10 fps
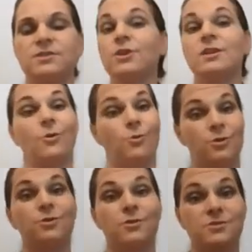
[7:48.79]
You can
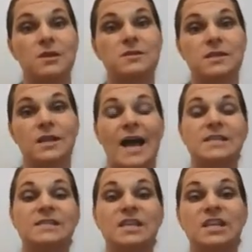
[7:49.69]
order those on
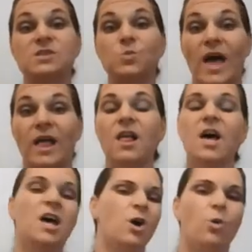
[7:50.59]
Scholastic as well,
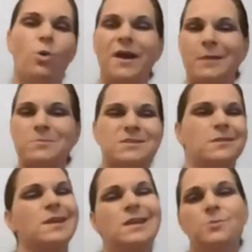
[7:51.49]
or Amazon.